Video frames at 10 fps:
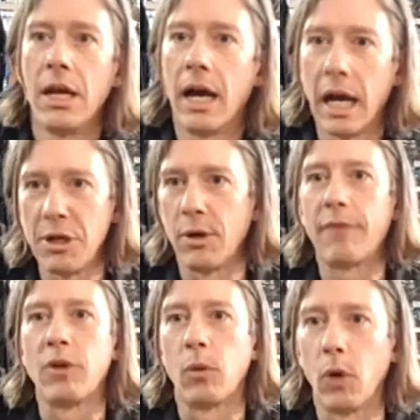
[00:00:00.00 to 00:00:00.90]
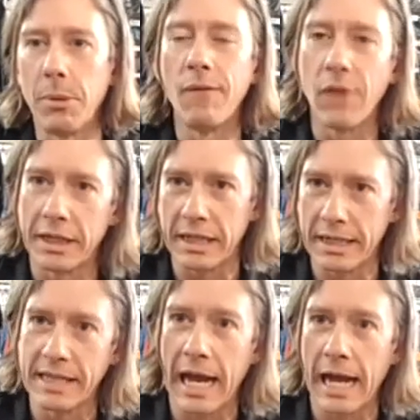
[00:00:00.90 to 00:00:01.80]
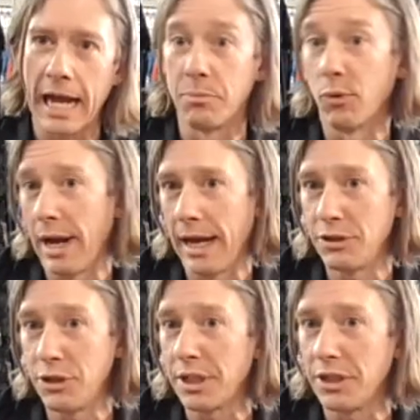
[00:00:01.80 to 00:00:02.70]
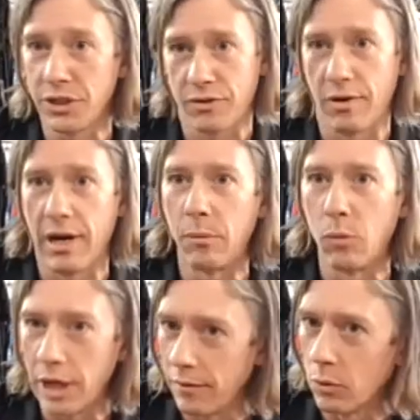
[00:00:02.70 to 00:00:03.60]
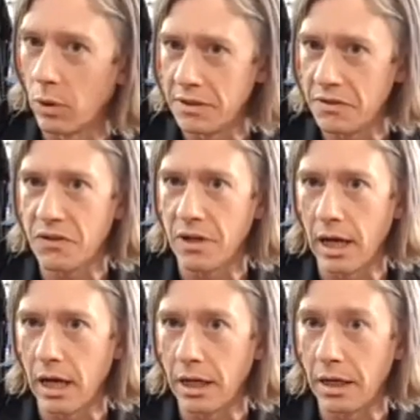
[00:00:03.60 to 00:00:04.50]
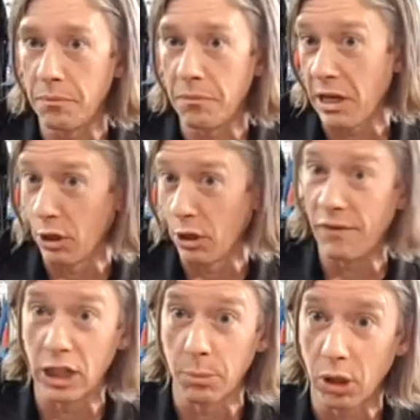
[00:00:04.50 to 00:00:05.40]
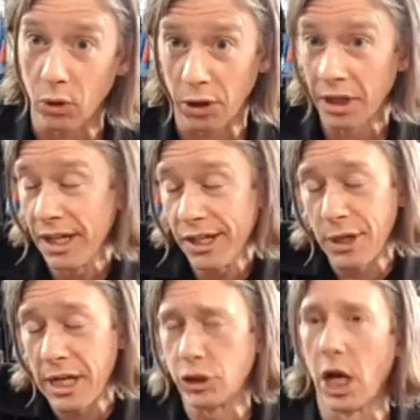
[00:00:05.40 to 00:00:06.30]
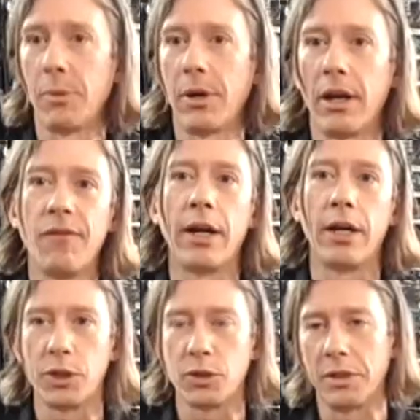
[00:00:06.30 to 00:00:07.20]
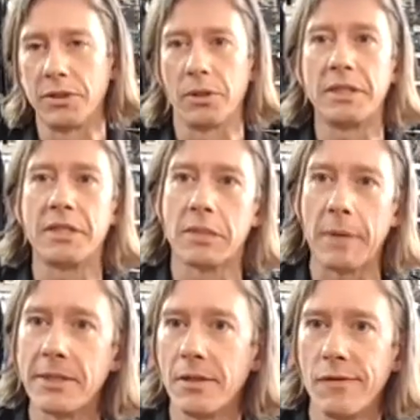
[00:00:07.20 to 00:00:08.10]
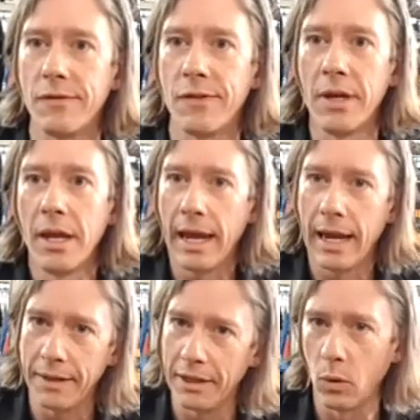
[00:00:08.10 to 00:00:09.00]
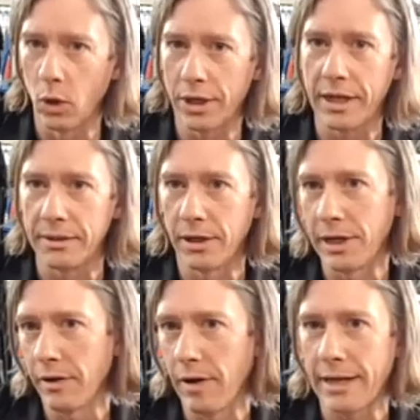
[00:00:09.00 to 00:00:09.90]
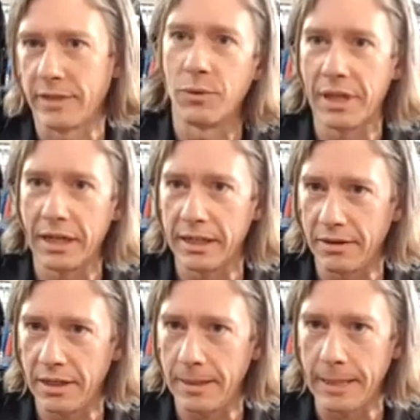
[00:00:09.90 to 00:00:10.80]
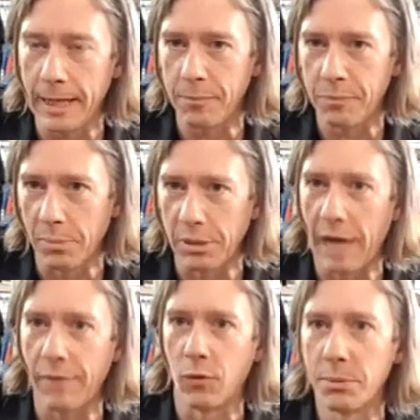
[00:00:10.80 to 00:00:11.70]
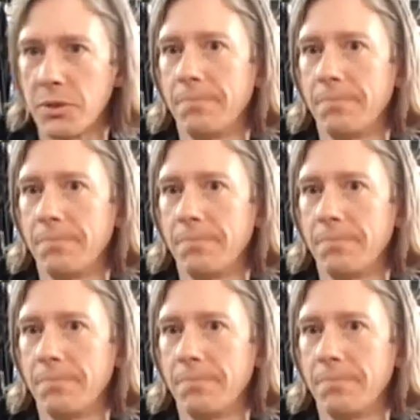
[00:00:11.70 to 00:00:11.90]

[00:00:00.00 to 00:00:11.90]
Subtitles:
You don't have to worry about finding the exact brand. You can just grab whatever ones that are available, or you can even shop around and find out which ones are least expensive, and they'll work and they're interactive with any of the platforms.